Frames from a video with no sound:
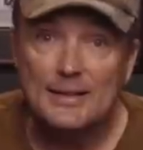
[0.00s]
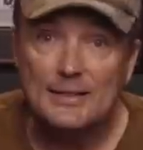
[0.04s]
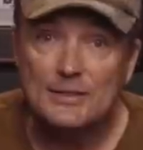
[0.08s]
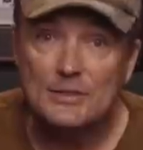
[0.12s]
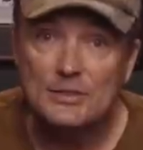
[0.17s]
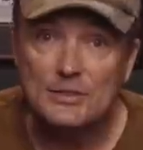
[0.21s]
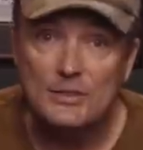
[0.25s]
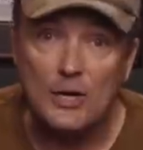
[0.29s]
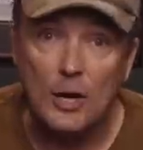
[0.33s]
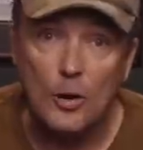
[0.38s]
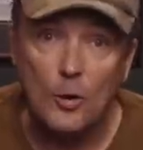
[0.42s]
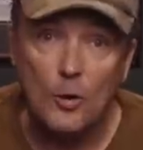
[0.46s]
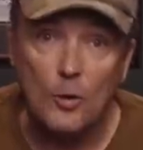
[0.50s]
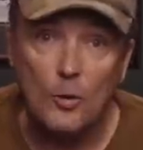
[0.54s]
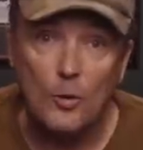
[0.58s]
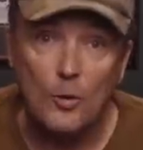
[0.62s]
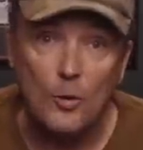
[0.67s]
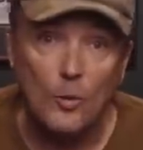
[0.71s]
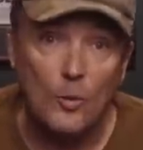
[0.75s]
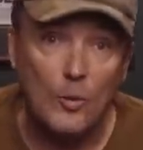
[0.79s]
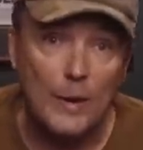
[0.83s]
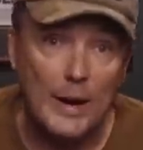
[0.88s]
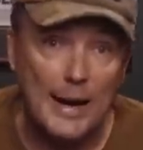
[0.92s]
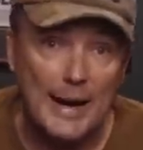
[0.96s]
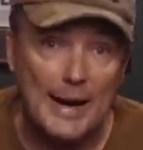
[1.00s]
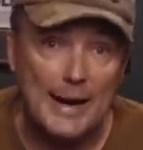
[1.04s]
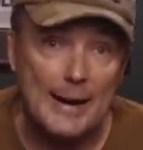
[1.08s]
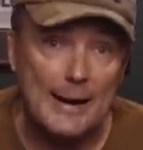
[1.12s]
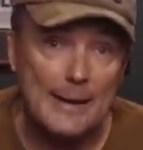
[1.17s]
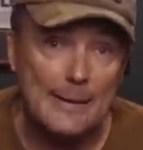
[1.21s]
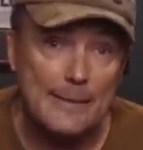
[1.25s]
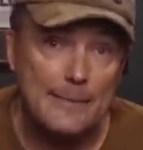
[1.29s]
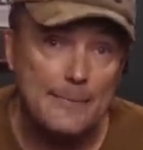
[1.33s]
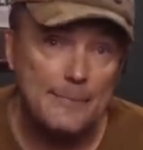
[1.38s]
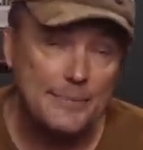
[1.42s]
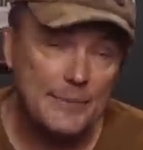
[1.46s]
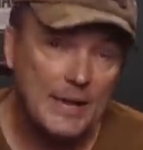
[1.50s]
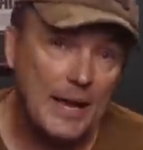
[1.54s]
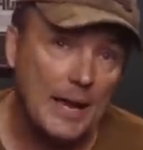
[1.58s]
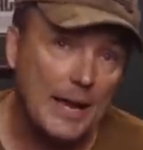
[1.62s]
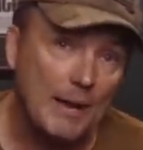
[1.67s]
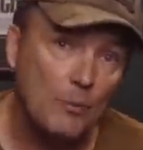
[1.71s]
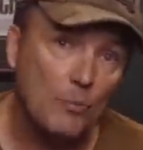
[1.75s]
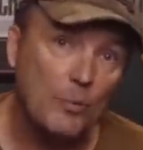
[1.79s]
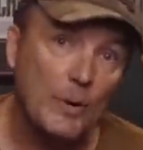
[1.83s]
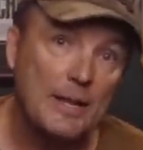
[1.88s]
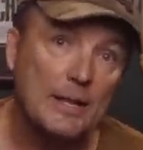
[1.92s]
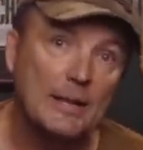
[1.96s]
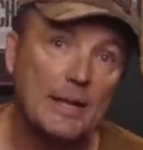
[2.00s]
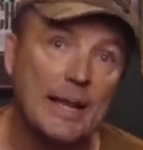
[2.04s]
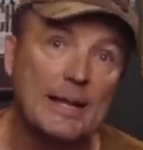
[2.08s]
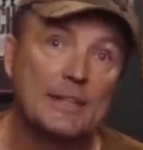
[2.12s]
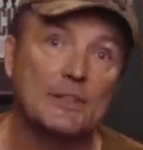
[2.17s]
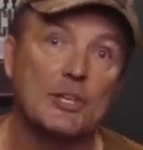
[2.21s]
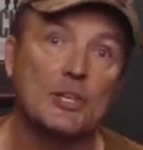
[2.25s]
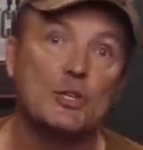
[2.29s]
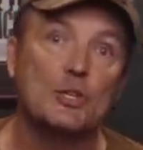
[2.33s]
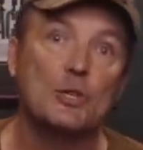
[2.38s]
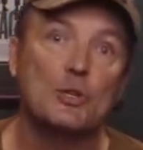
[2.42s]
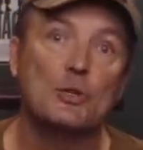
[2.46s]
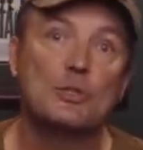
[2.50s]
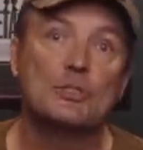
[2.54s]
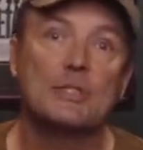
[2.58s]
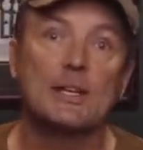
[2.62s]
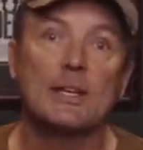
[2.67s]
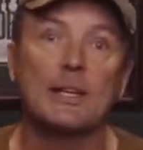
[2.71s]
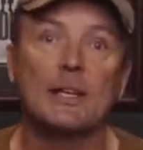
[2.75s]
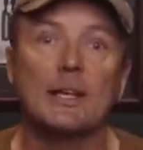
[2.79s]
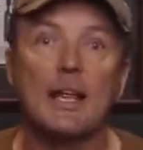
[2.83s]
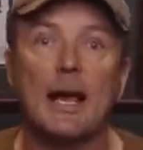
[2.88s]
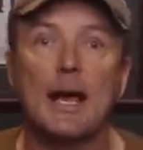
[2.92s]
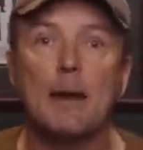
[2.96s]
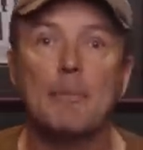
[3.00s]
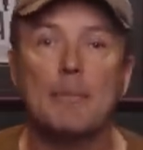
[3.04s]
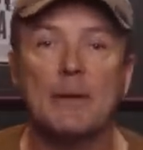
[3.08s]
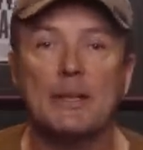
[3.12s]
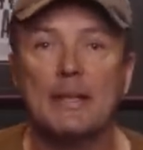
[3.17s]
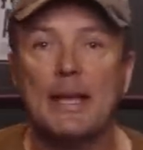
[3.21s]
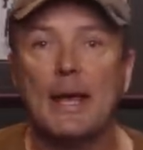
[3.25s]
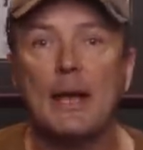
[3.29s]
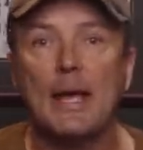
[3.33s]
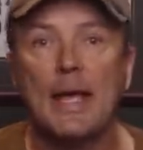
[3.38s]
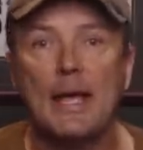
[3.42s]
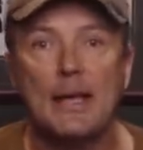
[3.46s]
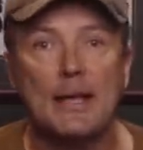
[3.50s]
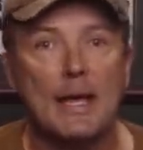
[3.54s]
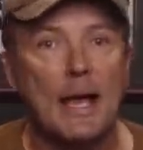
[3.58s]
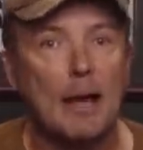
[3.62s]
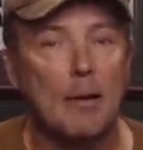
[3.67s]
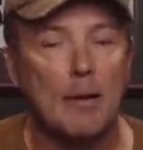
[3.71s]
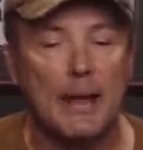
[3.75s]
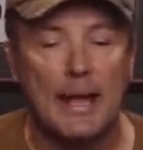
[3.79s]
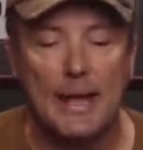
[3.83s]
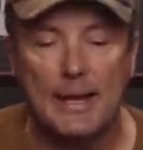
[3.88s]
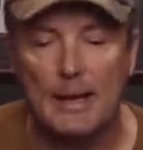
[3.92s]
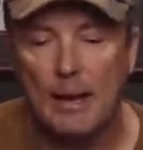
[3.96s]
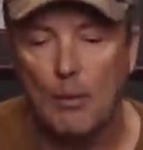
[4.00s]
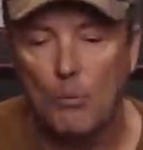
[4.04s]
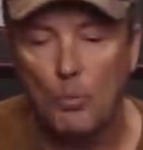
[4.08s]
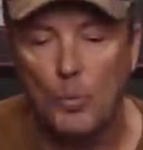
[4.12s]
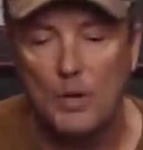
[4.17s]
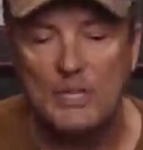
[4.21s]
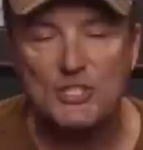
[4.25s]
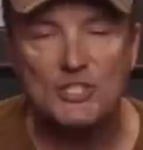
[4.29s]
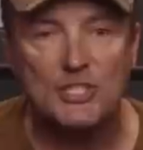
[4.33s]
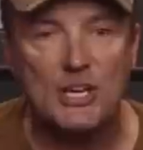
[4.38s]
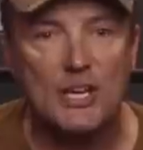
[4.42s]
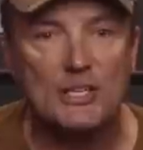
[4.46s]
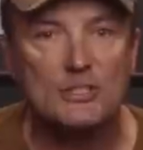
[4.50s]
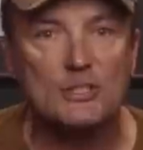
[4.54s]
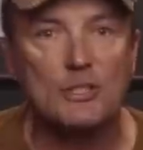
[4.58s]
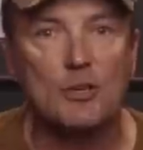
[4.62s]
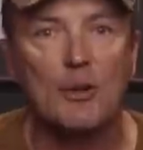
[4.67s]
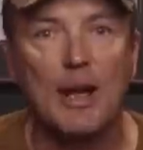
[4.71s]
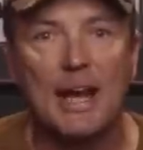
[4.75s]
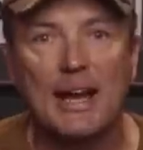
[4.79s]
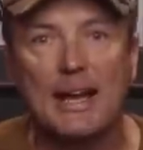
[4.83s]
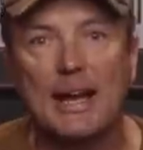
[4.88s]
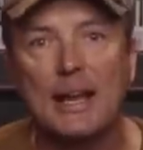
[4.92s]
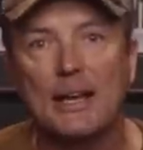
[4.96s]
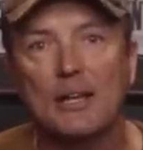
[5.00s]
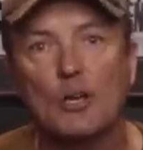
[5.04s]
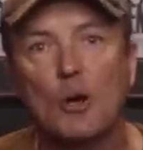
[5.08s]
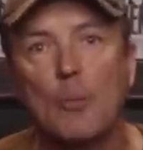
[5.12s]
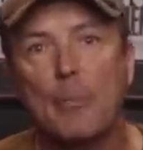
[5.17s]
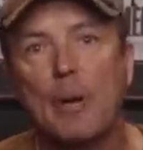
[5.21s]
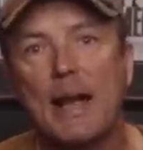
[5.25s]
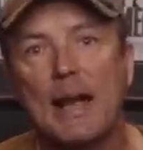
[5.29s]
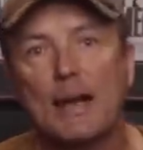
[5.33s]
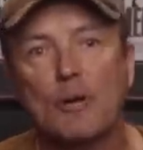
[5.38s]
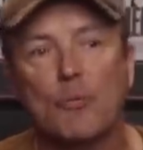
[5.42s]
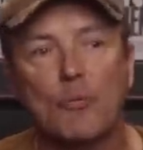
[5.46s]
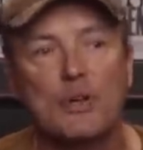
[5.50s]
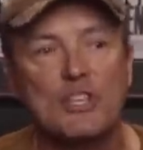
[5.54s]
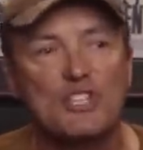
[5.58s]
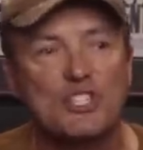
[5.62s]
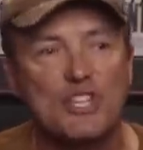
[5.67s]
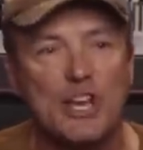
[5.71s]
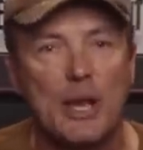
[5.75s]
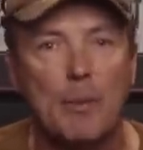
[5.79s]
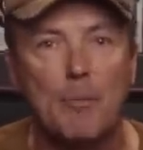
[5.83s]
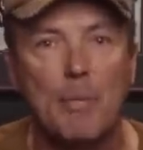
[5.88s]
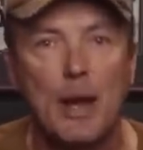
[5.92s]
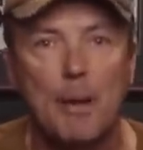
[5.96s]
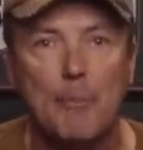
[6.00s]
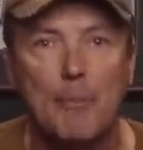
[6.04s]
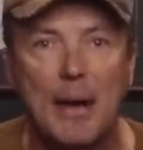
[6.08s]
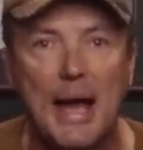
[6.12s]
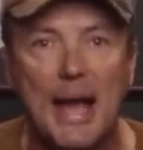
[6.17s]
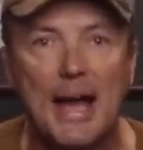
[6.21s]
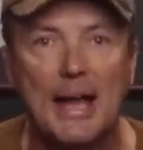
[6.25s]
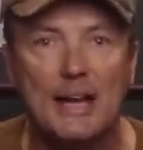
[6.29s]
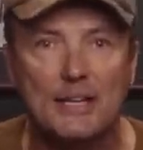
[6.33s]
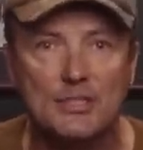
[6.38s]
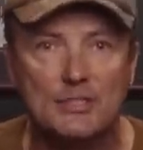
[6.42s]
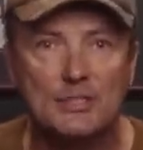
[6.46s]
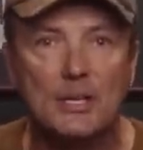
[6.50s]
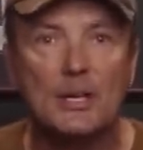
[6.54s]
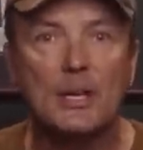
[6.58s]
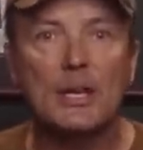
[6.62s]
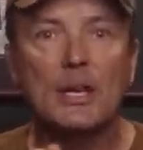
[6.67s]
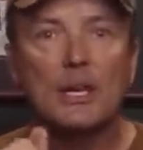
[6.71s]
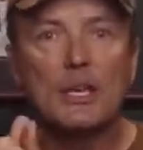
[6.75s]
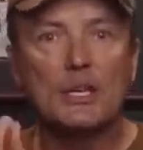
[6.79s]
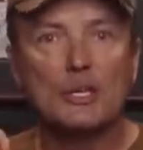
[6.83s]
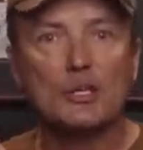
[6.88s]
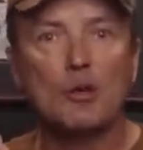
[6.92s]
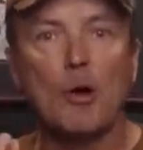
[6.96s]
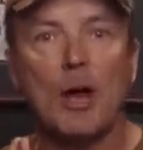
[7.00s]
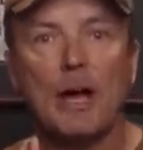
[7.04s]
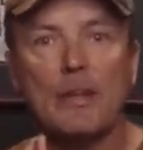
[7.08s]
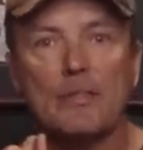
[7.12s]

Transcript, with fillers: So um, yeah, we like to use it a lot, man. Yeah, hey, I, hey, I'm Winchester, I gotta go back, rejam my mags. You're